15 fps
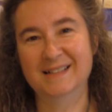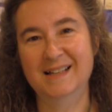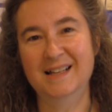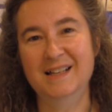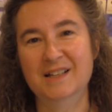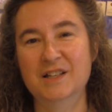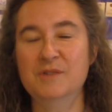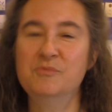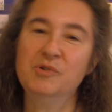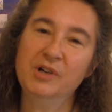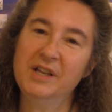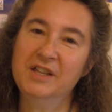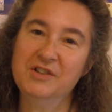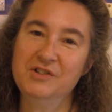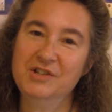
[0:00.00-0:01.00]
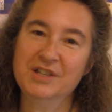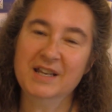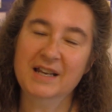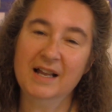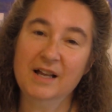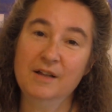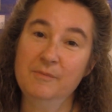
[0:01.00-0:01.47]
Good morning, Union
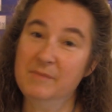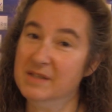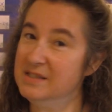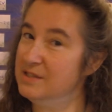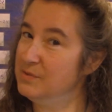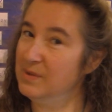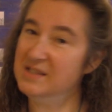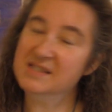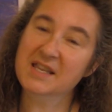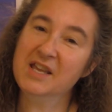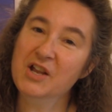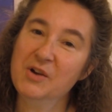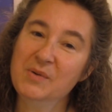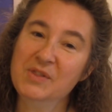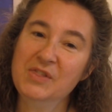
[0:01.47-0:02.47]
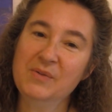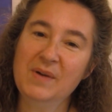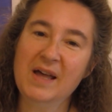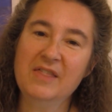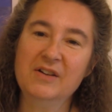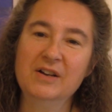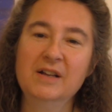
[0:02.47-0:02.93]
Canal. Mrs. Wensky here with the
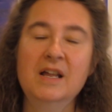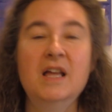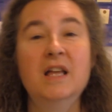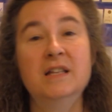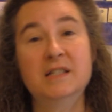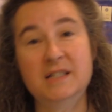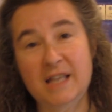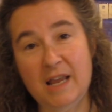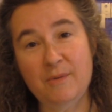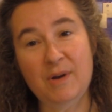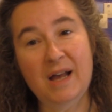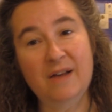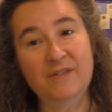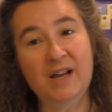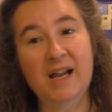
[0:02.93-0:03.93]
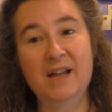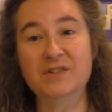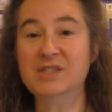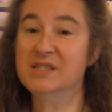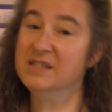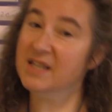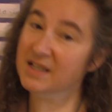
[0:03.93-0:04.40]
weather. Today we'll have a high
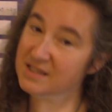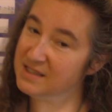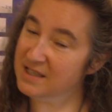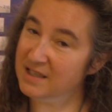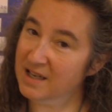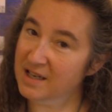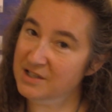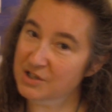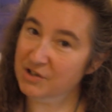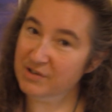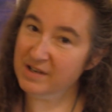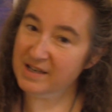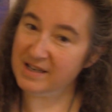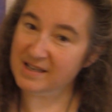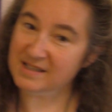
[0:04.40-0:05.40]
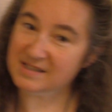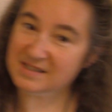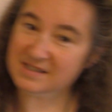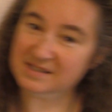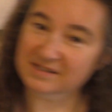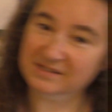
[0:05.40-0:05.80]
of 69 degrees.